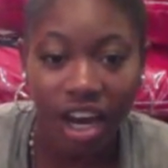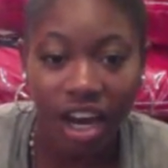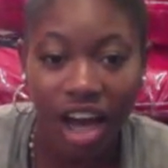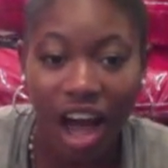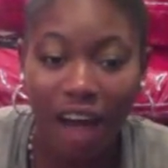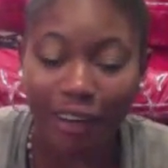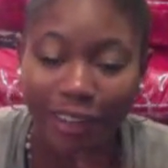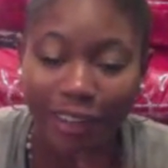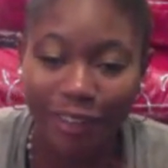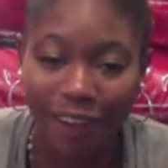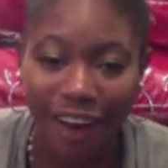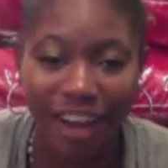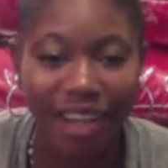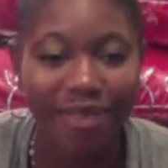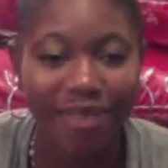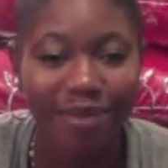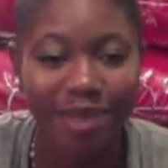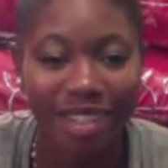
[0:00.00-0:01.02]
I was very
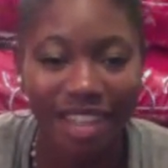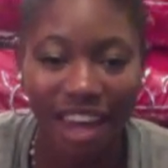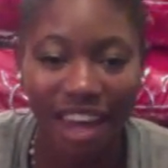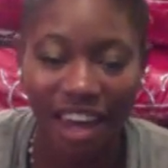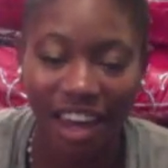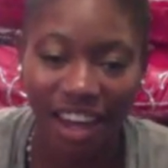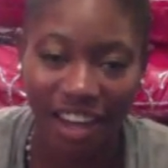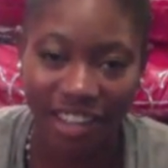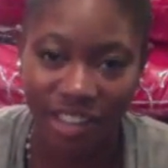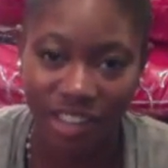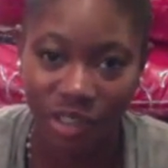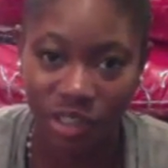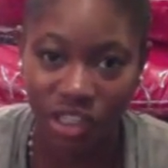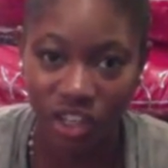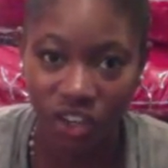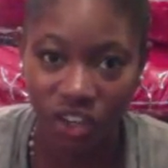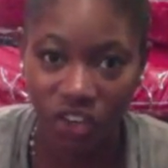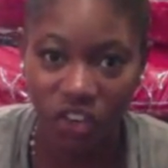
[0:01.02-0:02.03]
upset because it was
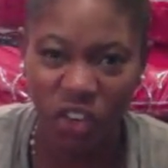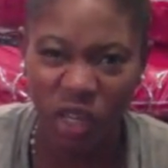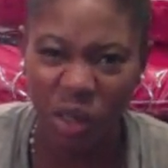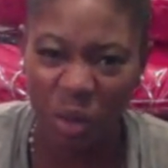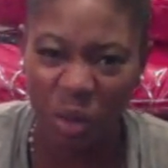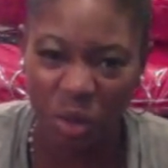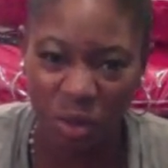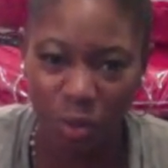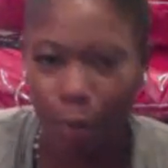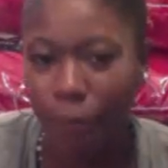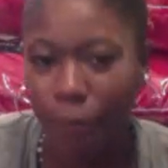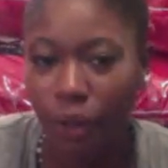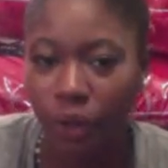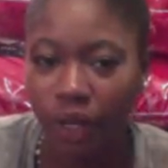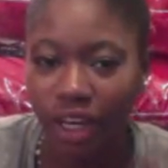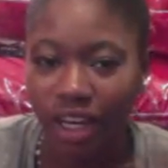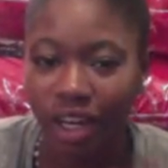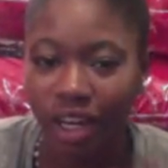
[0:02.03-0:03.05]
cute and it was
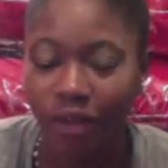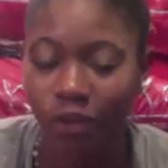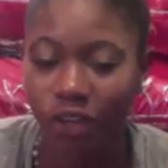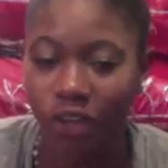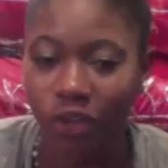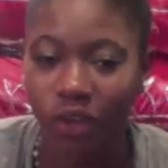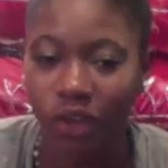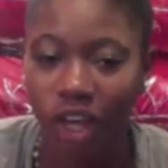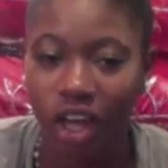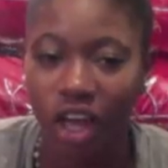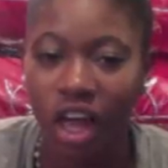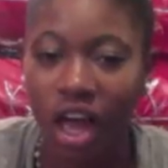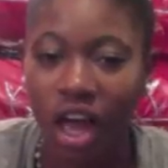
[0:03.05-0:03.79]
broken in really well.